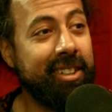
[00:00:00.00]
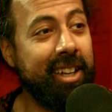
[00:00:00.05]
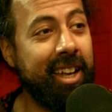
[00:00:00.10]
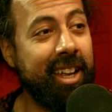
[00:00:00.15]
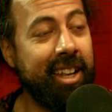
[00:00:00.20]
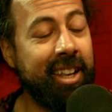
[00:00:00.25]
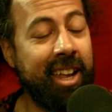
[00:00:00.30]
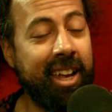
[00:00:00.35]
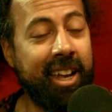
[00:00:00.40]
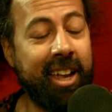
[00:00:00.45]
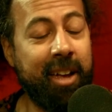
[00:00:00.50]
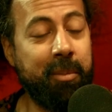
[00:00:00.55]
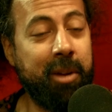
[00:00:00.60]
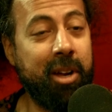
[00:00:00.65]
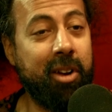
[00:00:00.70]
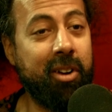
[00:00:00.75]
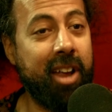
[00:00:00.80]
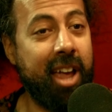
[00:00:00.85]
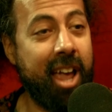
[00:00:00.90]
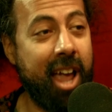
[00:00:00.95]
And like, I'm
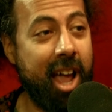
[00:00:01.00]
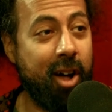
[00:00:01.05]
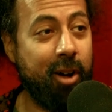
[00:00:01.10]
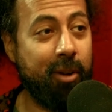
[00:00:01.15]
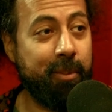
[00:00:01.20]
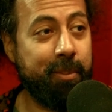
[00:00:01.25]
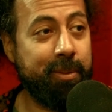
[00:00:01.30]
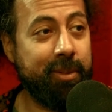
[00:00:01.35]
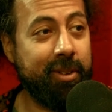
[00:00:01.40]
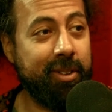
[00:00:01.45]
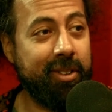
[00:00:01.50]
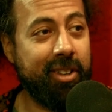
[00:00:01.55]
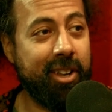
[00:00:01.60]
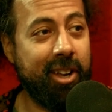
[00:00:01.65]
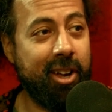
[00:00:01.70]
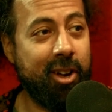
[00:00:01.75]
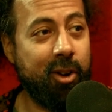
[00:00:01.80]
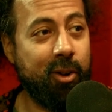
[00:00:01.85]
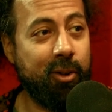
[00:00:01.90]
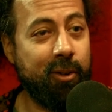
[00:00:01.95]
here to help.
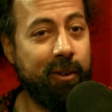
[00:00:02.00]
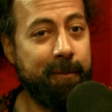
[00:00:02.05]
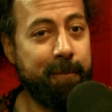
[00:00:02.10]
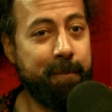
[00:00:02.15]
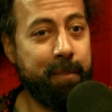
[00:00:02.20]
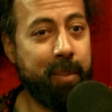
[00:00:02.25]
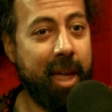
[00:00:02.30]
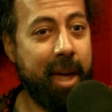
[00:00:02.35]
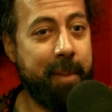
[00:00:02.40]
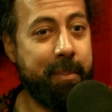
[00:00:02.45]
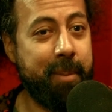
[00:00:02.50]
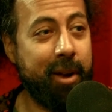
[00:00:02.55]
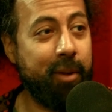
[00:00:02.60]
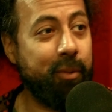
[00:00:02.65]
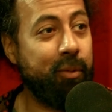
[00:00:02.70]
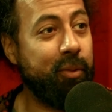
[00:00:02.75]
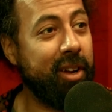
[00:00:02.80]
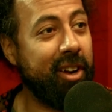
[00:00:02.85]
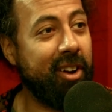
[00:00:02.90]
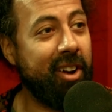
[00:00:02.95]
So I better
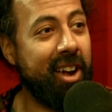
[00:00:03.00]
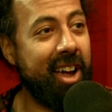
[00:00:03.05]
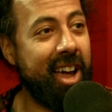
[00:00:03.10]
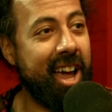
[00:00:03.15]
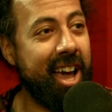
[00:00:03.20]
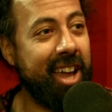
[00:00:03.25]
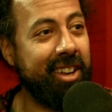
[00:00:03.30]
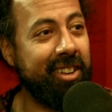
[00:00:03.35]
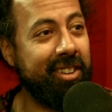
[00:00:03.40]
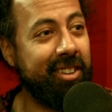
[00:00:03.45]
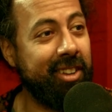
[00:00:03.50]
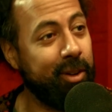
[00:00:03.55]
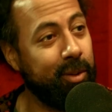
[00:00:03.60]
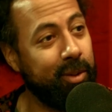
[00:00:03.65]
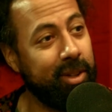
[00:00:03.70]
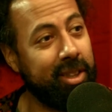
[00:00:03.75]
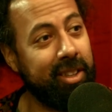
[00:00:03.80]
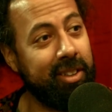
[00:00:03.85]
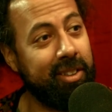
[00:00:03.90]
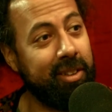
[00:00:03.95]
figure out how to deal
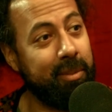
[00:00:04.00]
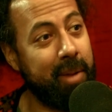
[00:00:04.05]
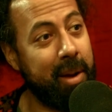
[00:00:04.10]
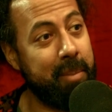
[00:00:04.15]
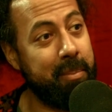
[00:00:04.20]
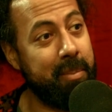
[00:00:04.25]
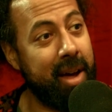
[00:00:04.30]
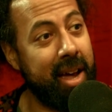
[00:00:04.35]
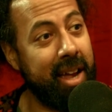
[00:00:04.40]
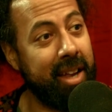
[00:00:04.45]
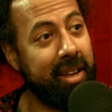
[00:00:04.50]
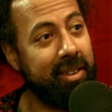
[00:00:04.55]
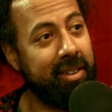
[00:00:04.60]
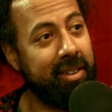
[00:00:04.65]
with this in my mind.